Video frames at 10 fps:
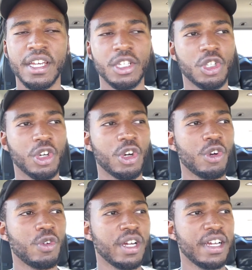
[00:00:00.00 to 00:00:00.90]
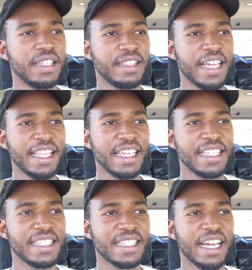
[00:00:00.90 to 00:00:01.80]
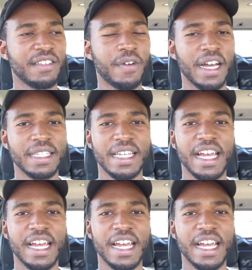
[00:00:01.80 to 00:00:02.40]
So that is advice I